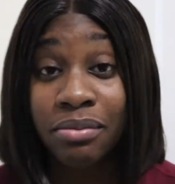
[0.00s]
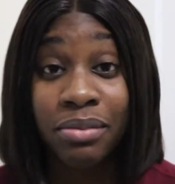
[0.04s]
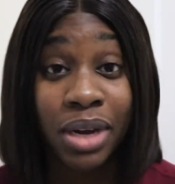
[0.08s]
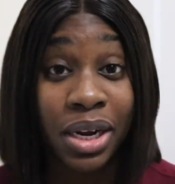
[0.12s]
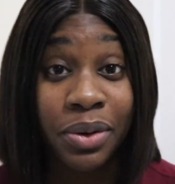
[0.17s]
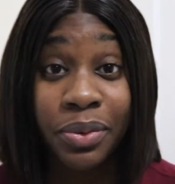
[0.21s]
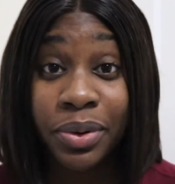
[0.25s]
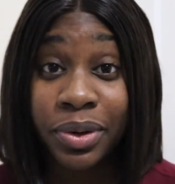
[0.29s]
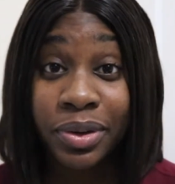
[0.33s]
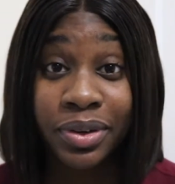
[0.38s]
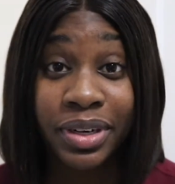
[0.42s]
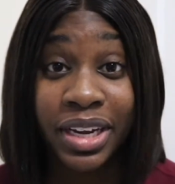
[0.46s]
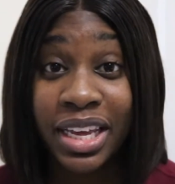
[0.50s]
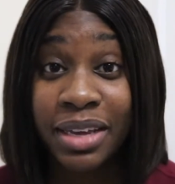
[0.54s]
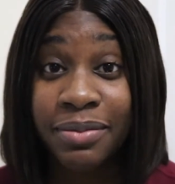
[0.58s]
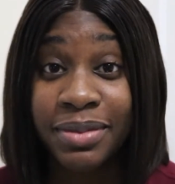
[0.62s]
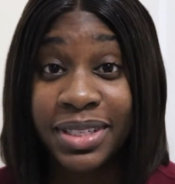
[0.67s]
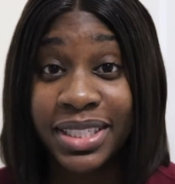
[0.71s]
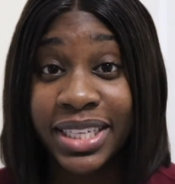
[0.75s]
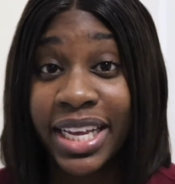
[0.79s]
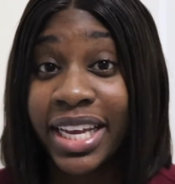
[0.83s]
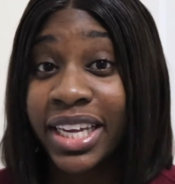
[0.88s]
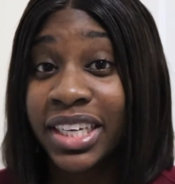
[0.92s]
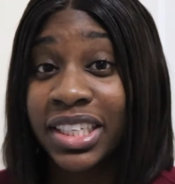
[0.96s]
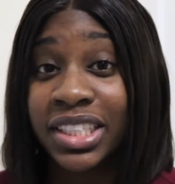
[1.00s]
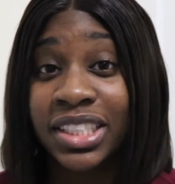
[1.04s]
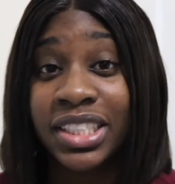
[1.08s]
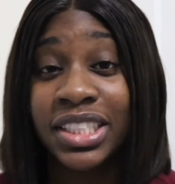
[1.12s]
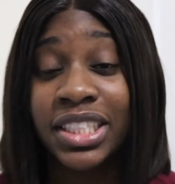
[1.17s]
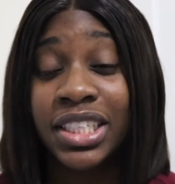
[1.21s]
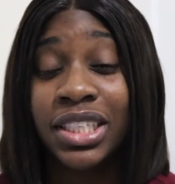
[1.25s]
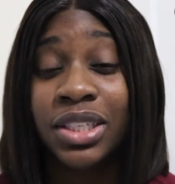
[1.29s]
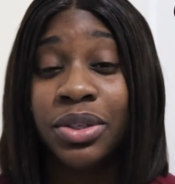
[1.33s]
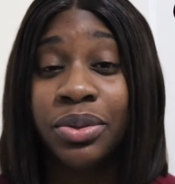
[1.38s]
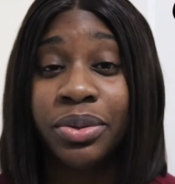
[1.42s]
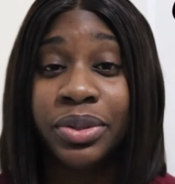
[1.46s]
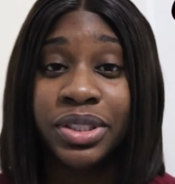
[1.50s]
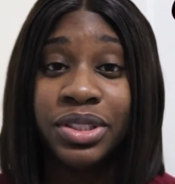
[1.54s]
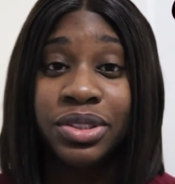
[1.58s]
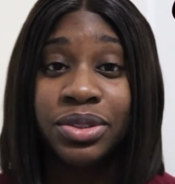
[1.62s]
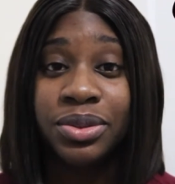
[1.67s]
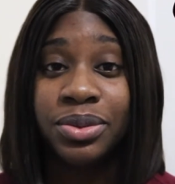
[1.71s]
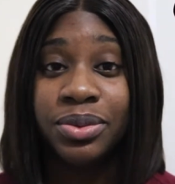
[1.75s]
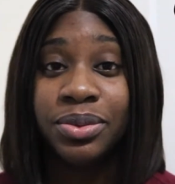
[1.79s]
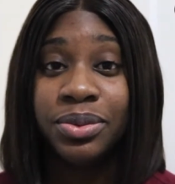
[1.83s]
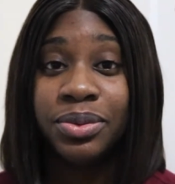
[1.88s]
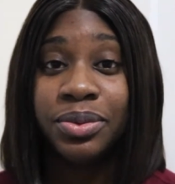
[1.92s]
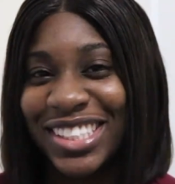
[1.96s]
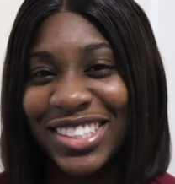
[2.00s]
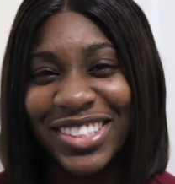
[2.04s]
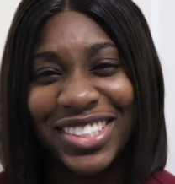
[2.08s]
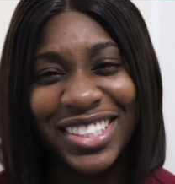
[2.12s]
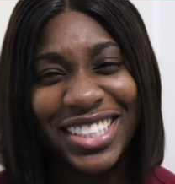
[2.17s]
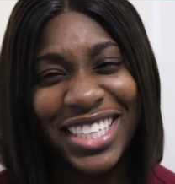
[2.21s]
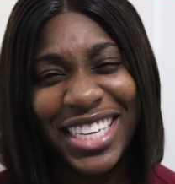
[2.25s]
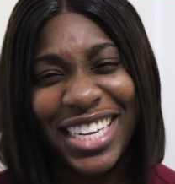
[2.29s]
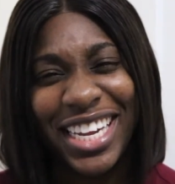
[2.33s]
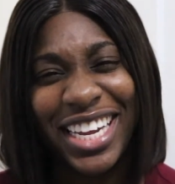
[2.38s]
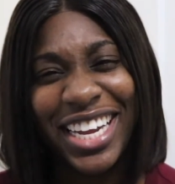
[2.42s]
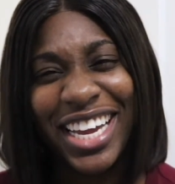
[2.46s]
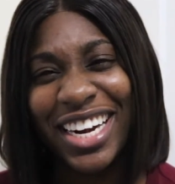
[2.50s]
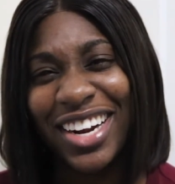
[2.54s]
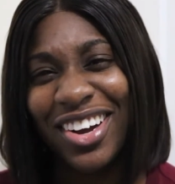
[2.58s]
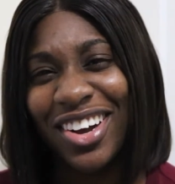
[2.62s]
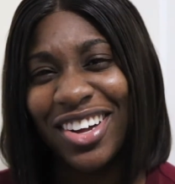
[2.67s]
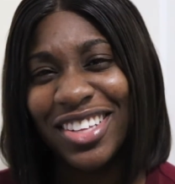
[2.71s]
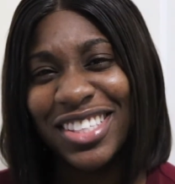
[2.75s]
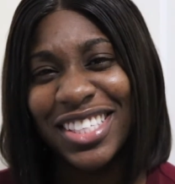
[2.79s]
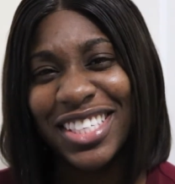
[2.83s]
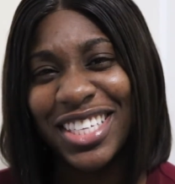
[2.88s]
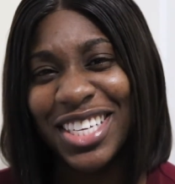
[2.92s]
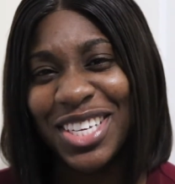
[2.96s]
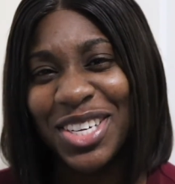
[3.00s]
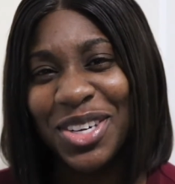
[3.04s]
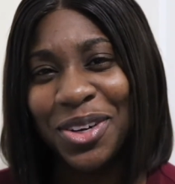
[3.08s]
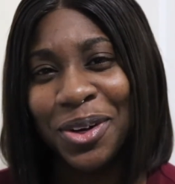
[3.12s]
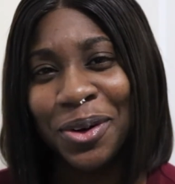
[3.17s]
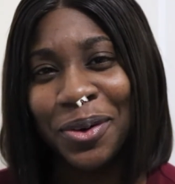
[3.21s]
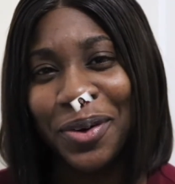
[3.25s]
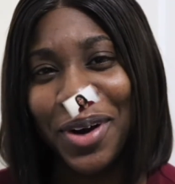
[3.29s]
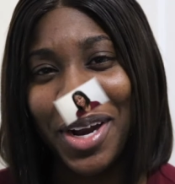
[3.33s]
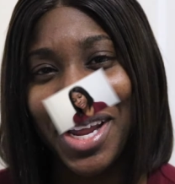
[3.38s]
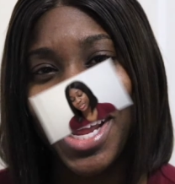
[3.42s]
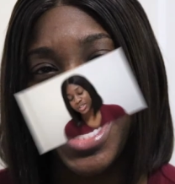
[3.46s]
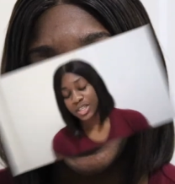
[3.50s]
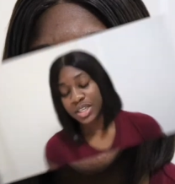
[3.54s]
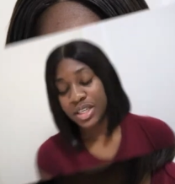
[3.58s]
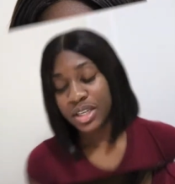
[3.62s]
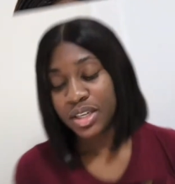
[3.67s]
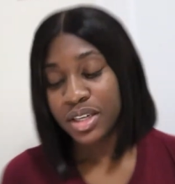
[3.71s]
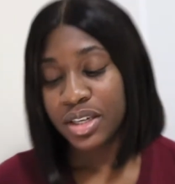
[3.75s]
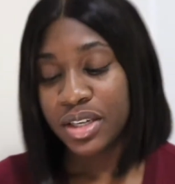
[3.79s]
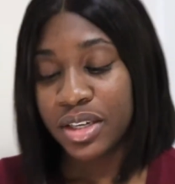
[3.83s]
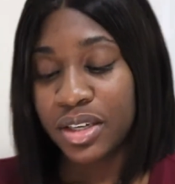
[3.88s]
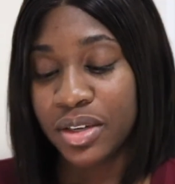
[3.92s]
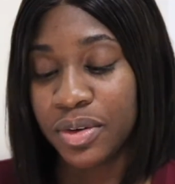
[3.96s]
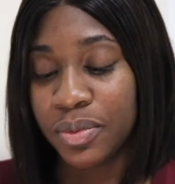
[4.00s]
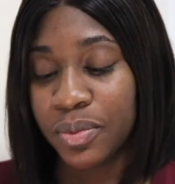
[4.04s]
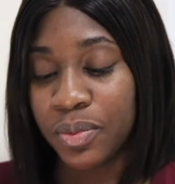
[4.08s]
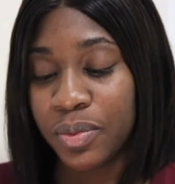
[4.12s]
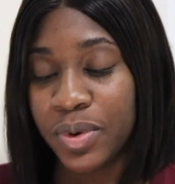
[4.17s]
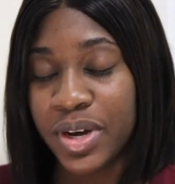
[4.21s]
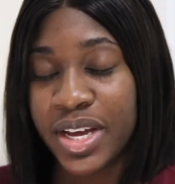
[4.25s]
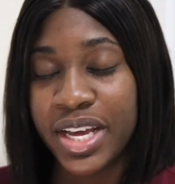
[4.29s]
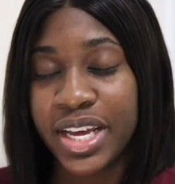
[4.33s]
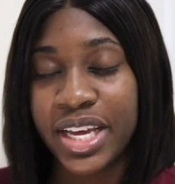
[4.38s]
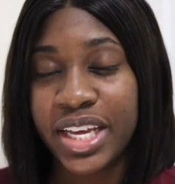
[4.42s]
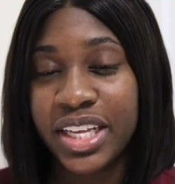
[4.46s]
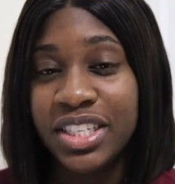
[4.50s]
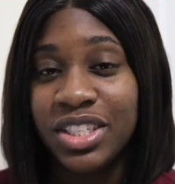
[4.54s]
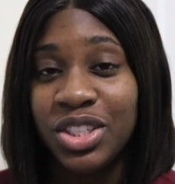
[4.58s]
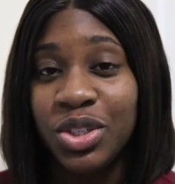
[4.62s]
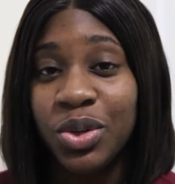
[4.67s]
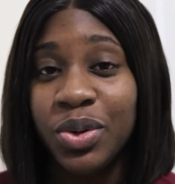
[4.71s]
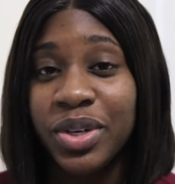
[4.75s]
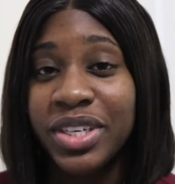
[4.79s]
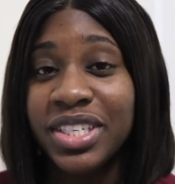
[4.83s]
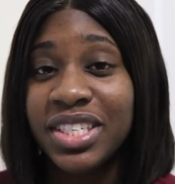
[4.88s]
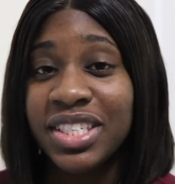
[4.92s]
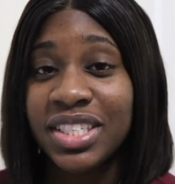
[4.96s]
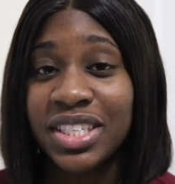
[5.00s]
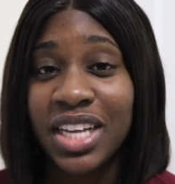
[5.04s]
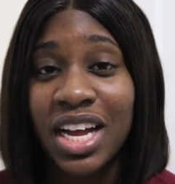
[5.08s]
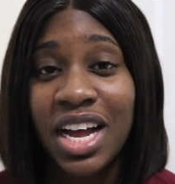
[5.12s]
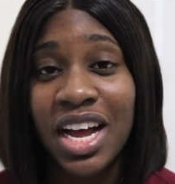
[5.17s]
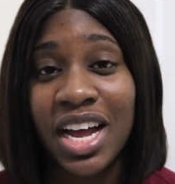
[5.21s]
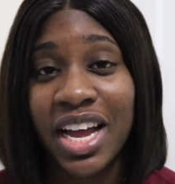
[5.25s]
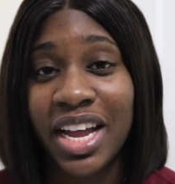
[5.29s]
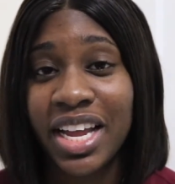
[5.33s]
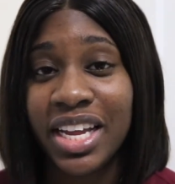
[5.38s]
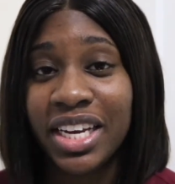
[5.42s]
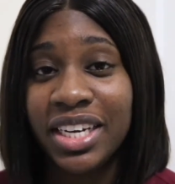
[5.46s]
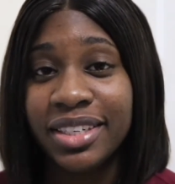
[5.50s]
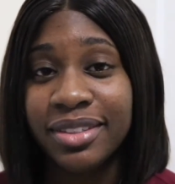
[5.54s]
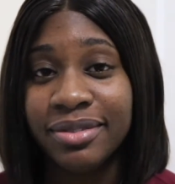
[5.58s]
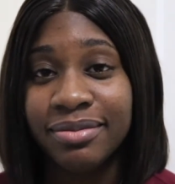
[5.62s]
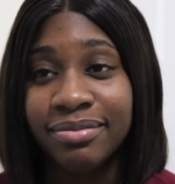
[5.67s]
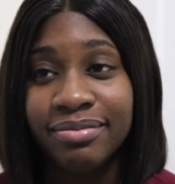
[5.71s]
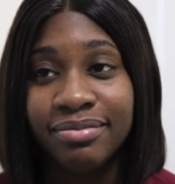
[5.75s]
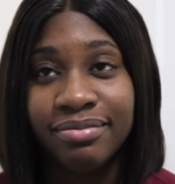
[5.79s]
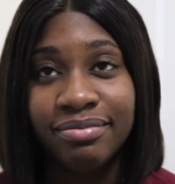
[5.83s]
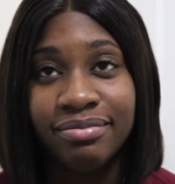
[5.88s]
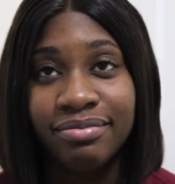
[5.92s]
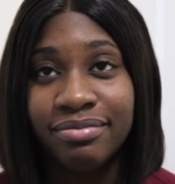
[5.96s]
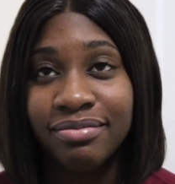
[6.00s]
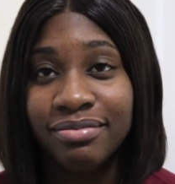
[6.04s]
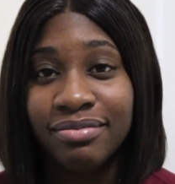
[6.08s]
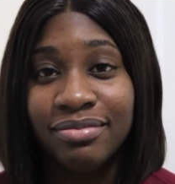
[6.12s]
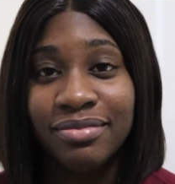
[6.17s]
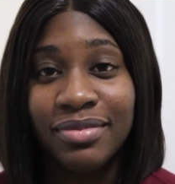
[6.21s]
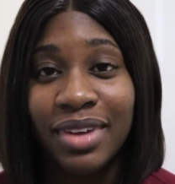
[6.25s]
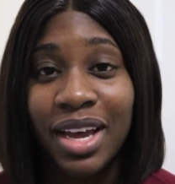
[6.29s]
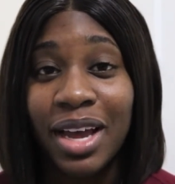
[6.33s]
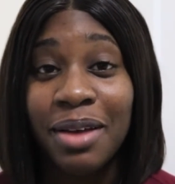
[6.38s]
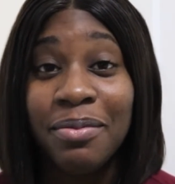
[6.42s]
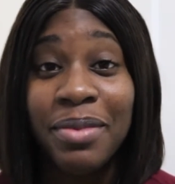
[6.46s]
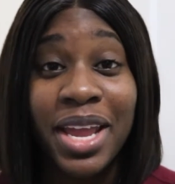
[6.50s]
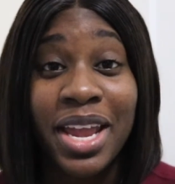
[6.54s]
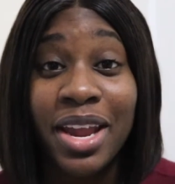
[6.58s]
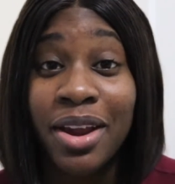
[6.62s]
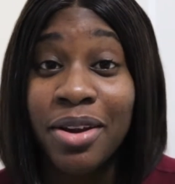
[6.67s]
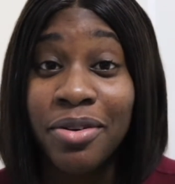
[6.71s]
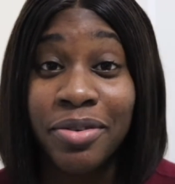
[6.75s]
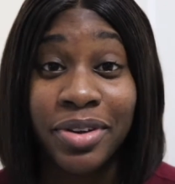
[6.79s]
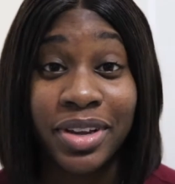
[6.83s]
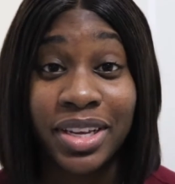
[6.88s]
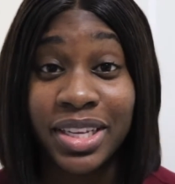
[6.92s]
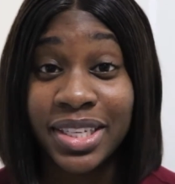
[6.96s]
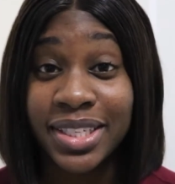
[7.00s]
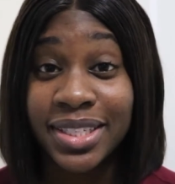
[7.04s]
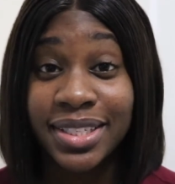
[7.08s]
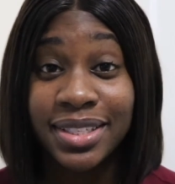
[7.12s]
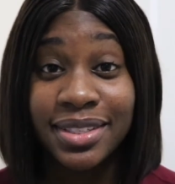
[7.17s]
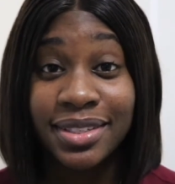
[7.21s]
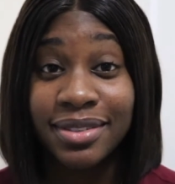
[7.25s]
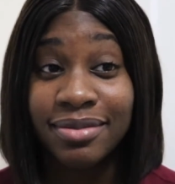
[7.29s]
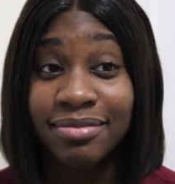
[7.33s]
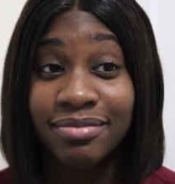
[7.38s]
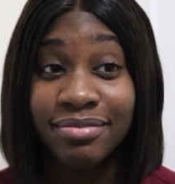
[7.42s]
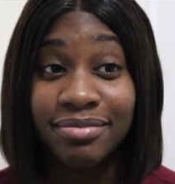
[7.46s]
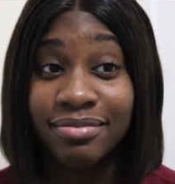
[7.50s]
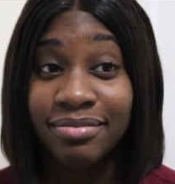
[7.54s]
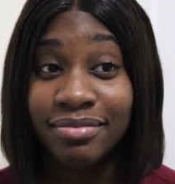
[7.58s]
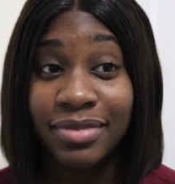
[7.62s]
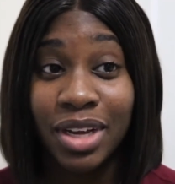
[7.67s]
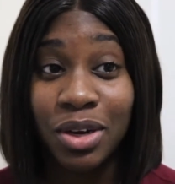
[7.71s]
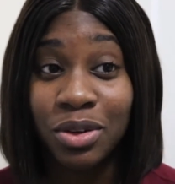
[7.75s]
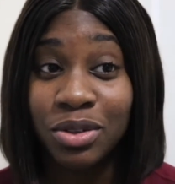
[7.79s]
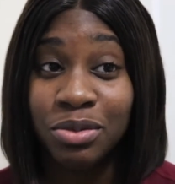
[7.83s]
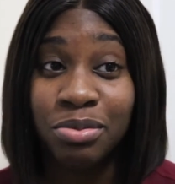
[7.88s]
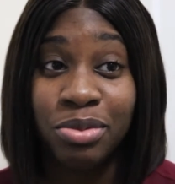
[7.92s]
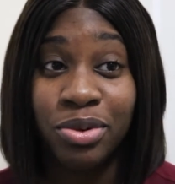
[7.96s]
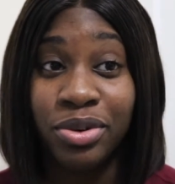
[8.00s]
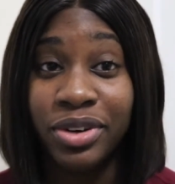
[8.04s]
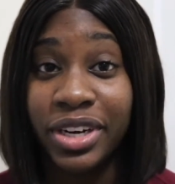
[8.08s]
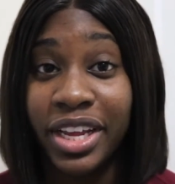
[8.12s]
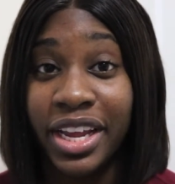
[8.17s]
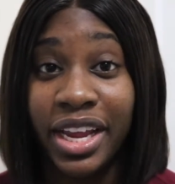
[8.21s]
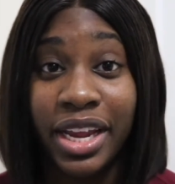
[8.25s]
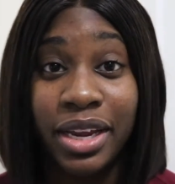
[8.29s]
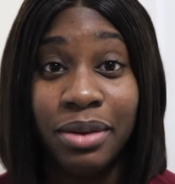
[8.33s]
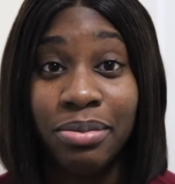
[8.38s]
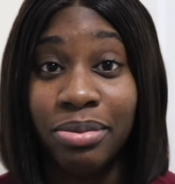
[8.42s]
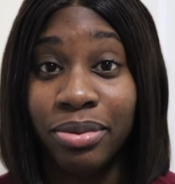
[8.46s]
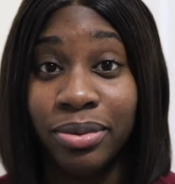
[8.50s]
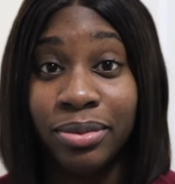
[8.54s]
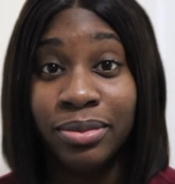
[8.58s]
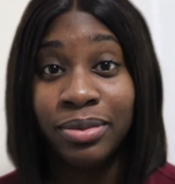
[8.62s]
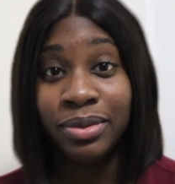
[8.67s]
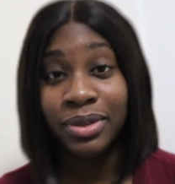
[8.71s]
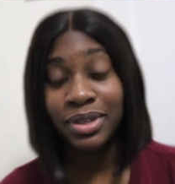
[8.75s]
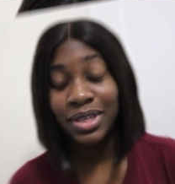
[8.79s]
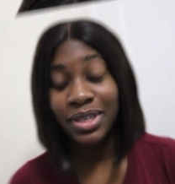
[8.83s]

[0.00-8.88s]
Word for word: My real name is actually Crystal. So it's like I got an alter ego, right? What is your sign? I'm an Aries. I was born in April.